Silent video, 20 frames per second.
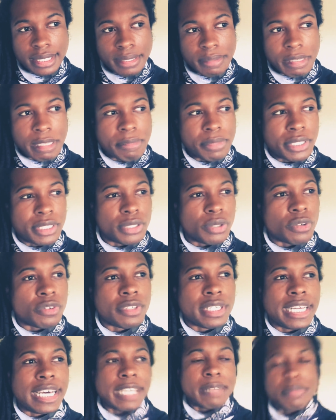maybe you're
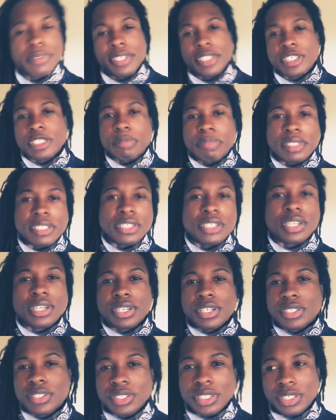overly hyper, you could be
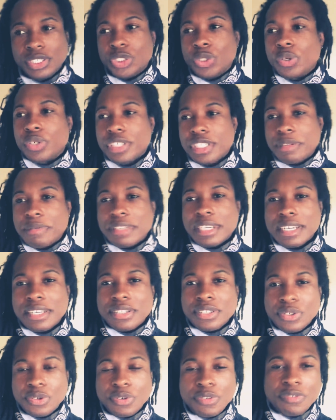a joker
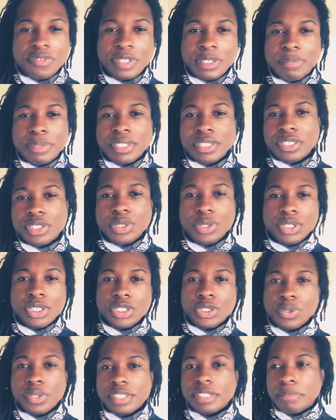sometimes, goofy, because you
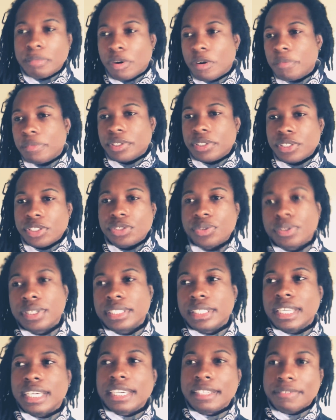enjoy the moment, you enjoy
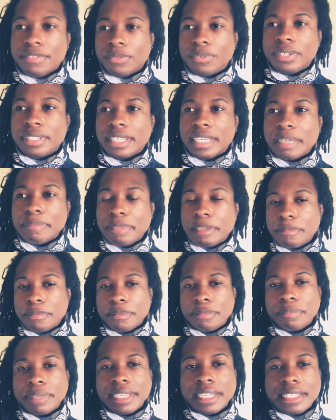life and whatnot. People
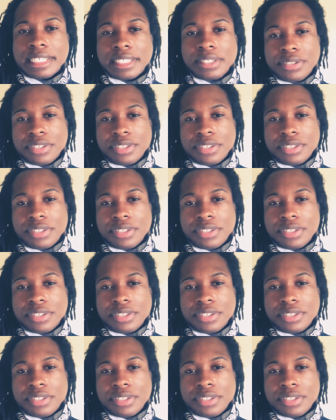may not take you